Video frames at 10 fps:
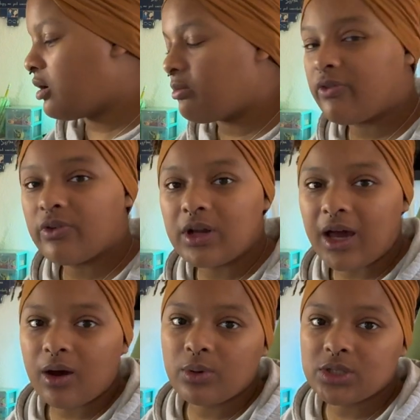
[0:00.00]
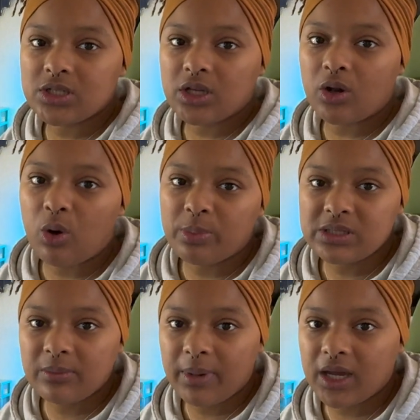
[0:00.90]
But for now, we're just going to open
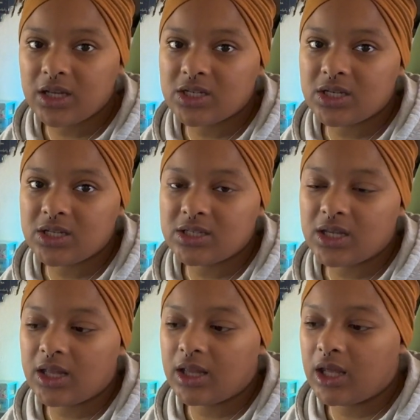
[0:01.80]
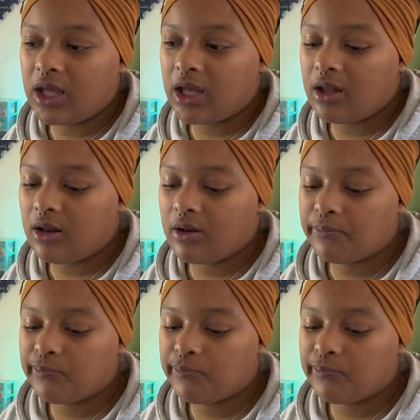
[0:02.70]
some packages, and then